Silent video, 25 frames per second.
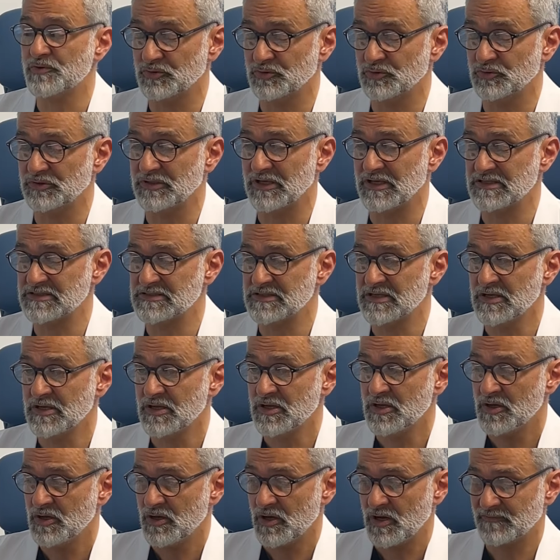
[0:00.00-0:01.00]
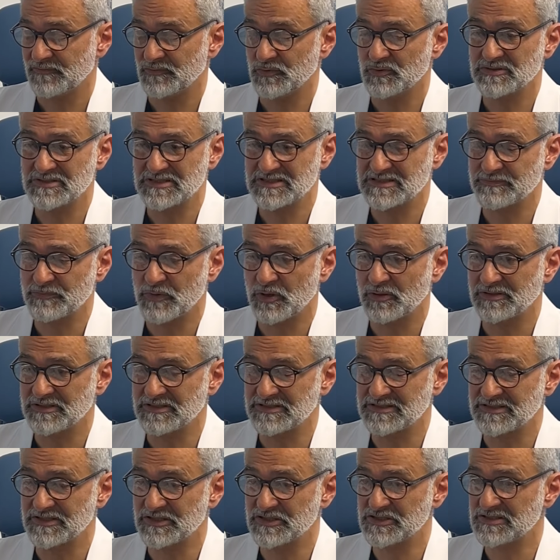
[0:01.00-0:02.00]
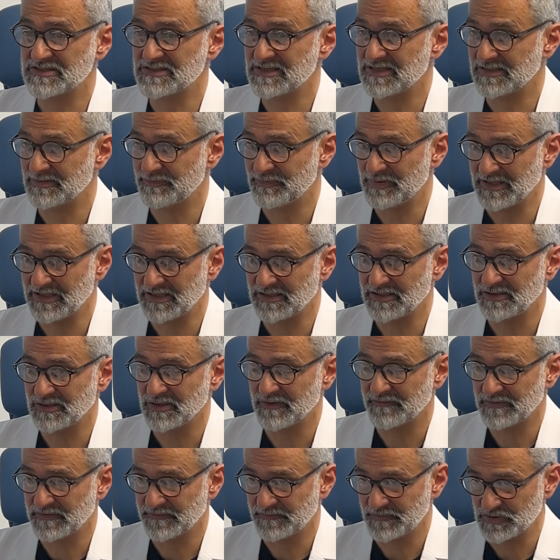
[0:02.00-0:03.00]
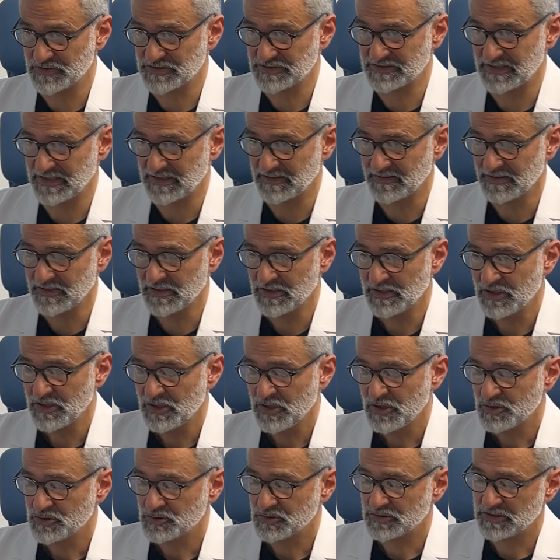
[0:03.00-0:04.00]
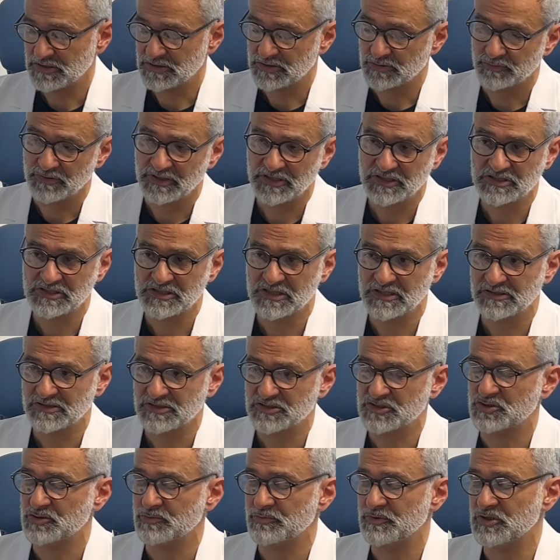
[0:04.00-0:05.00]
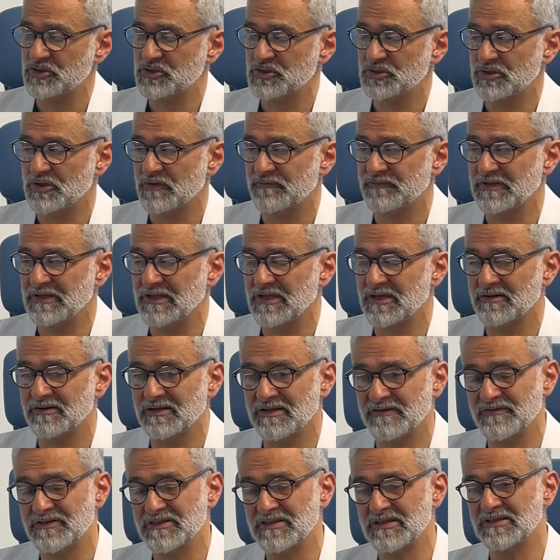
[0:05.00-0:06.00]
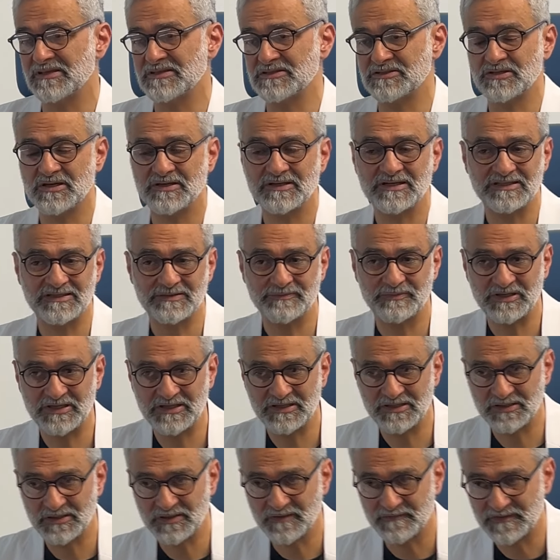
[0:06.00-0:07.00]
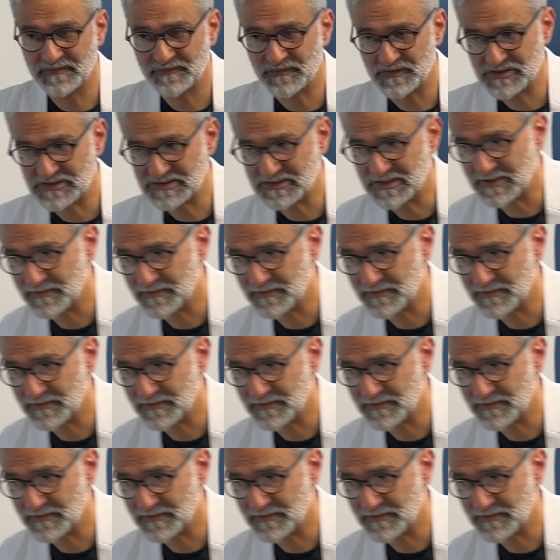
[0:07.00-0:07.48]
2 days of those small incisions at the beginning of the first day. So the direction, distribution of the hair and everything is done at the beginning of the first day.